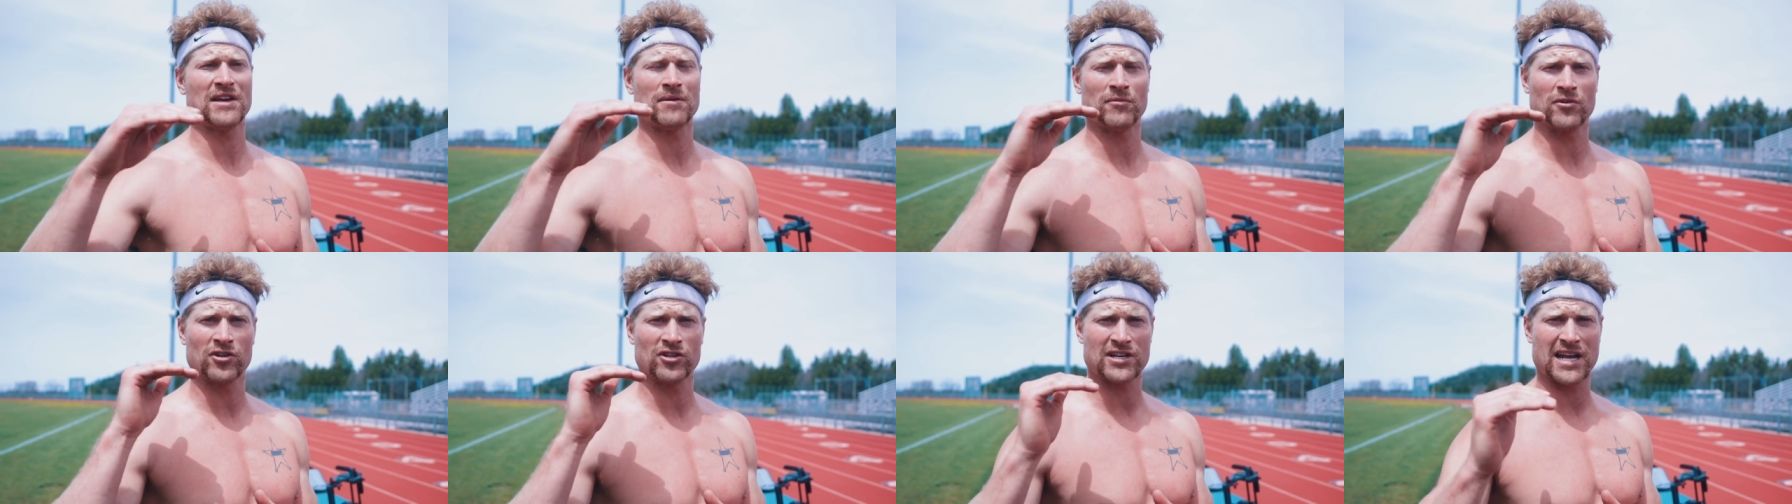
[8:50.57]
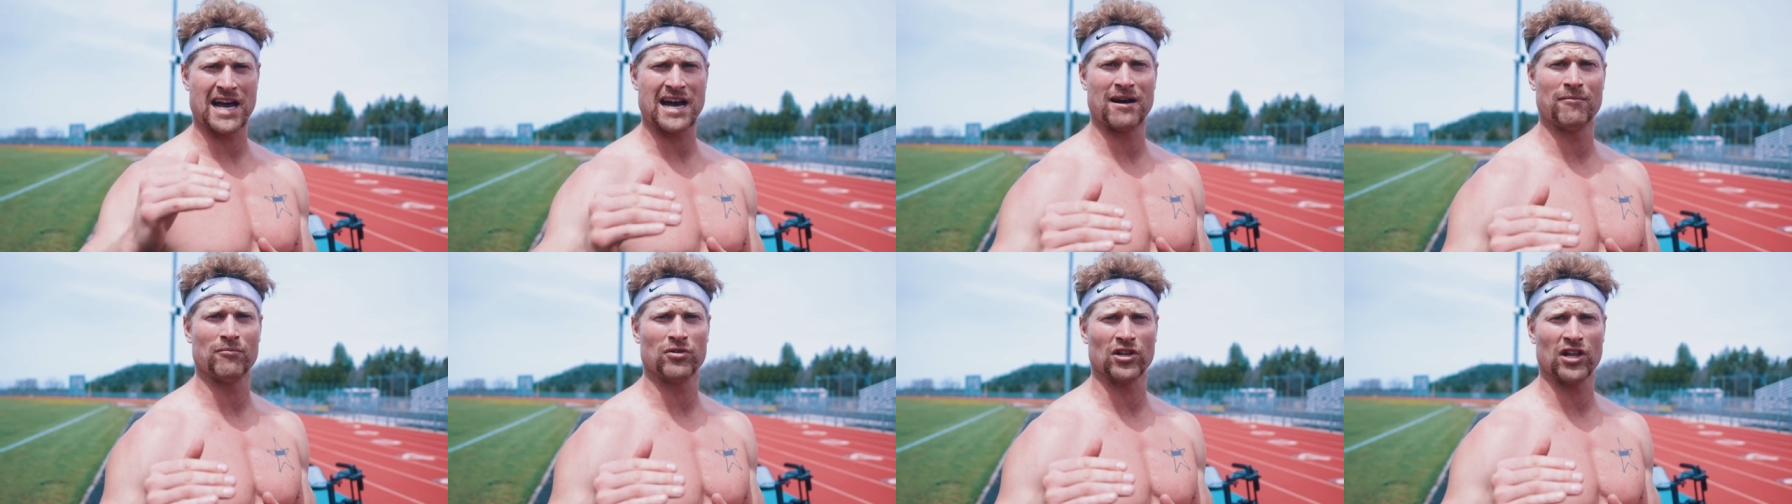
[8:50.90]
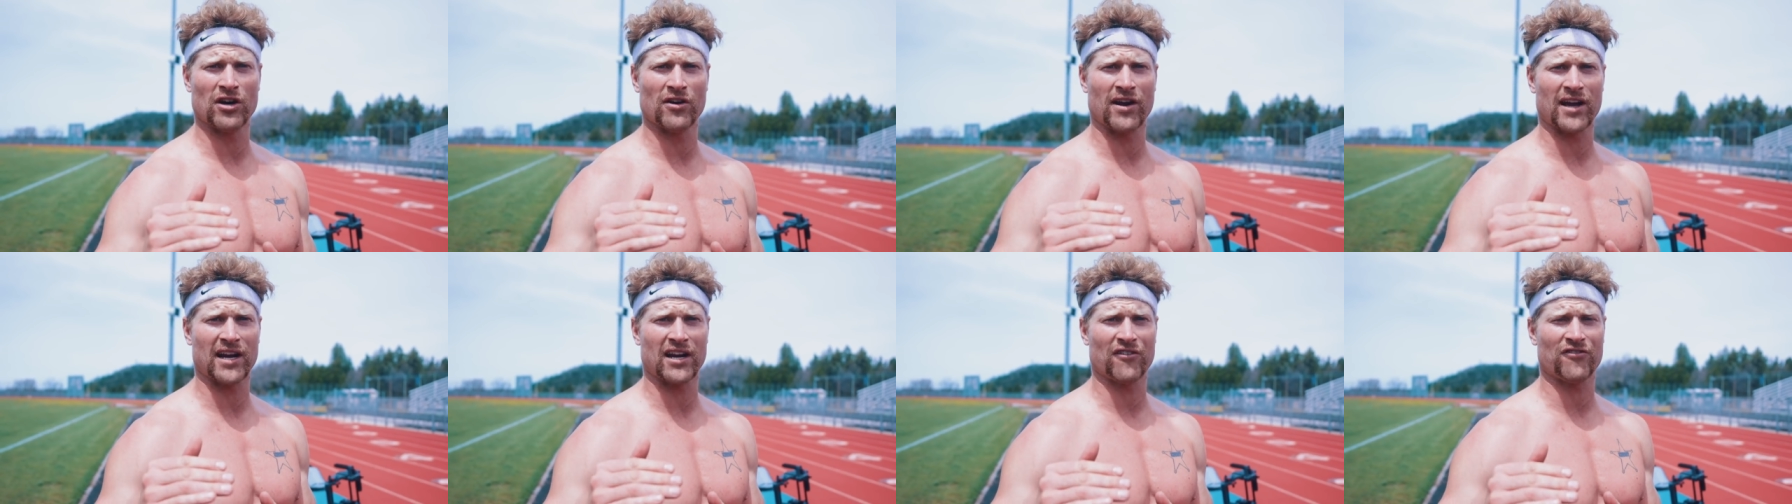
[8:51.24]
then we were down
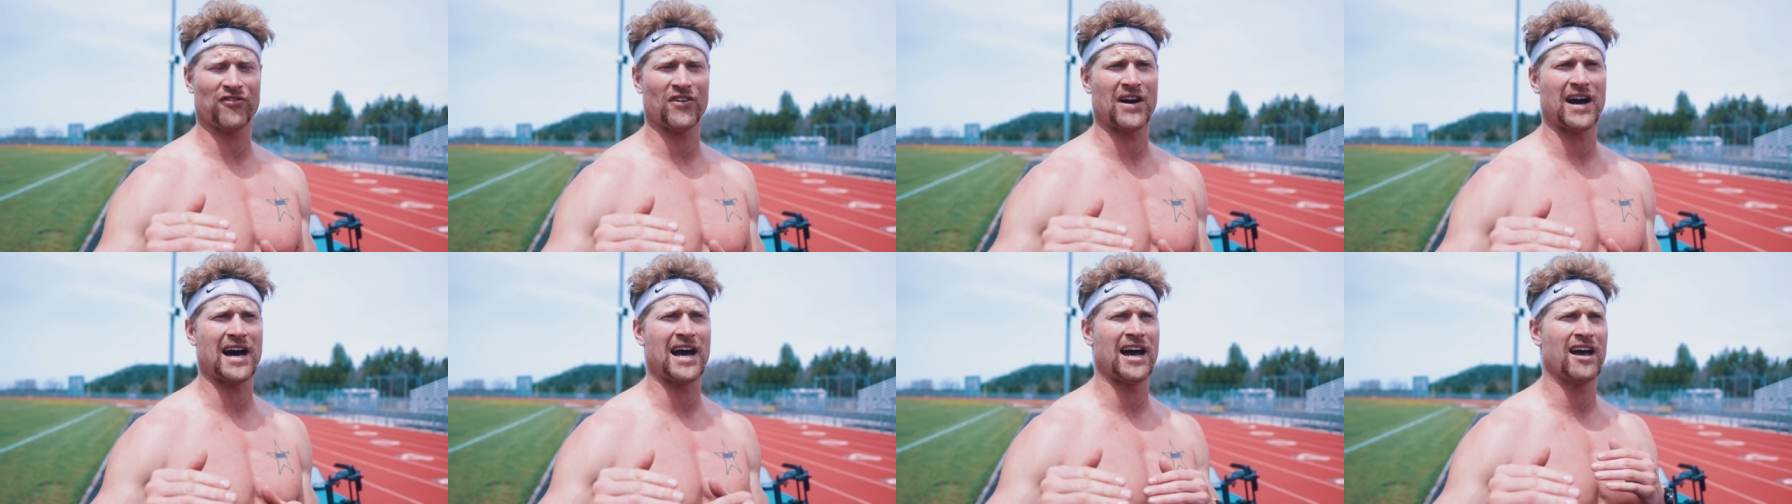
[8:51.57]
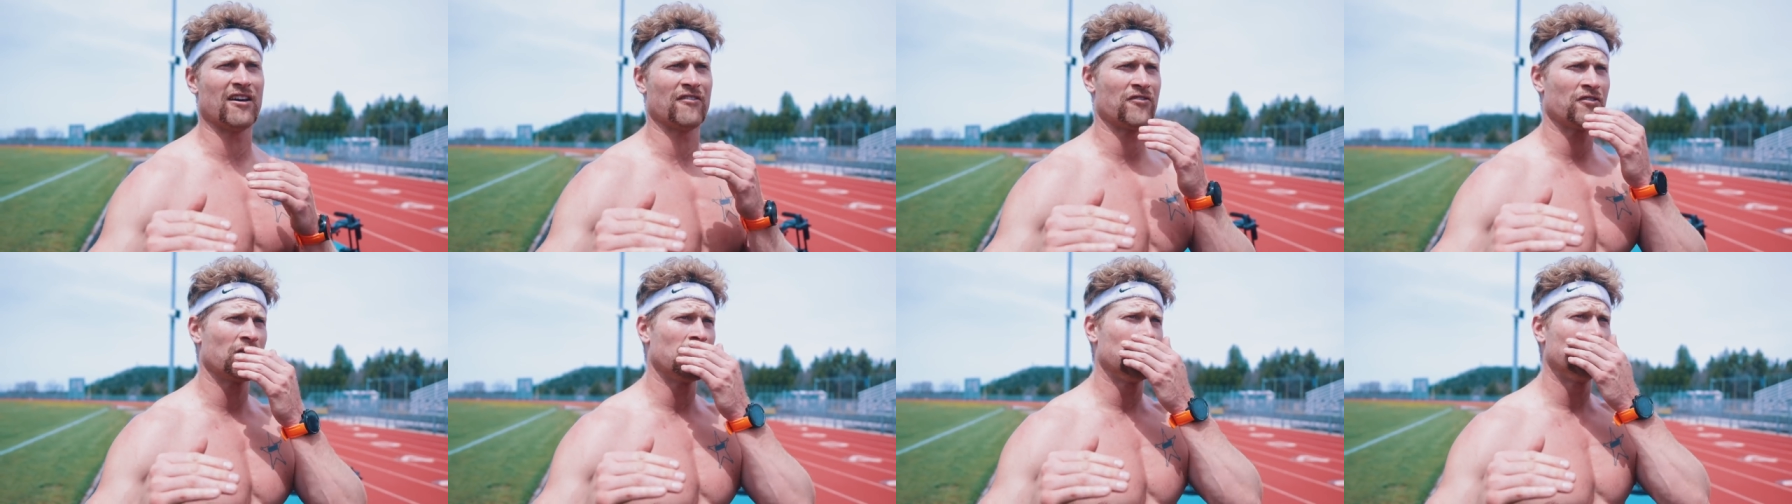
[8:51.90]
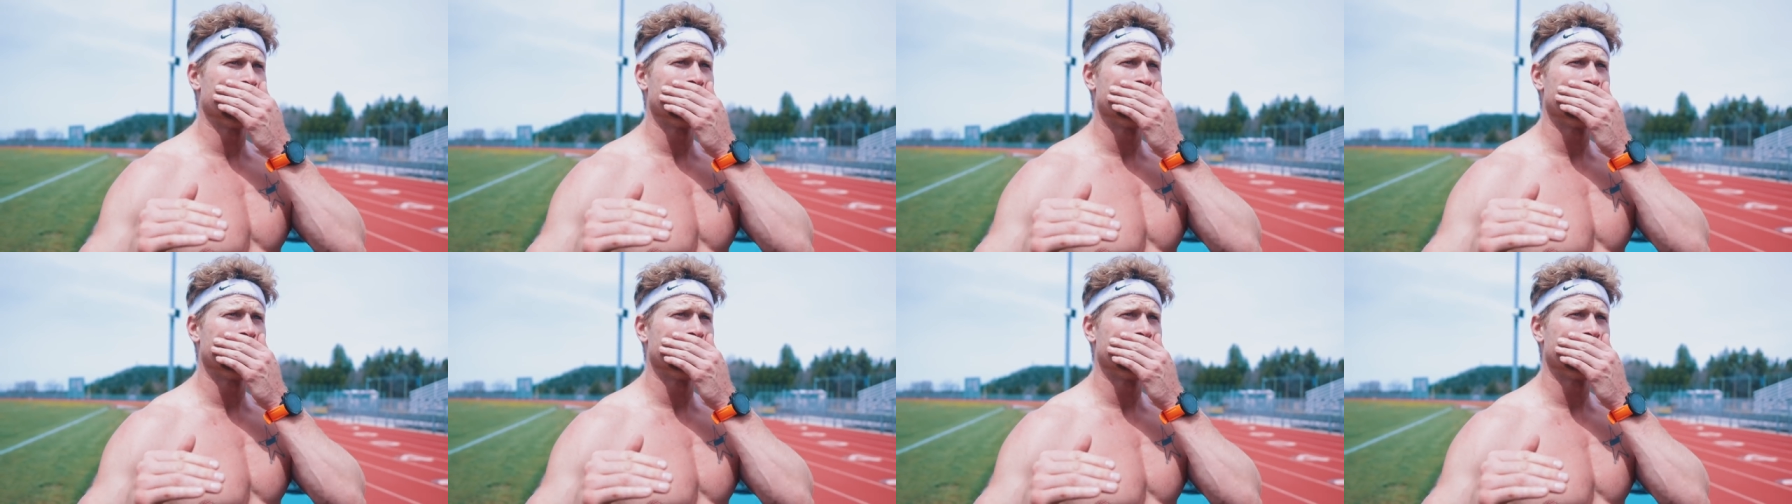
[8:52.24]
below eighty-five,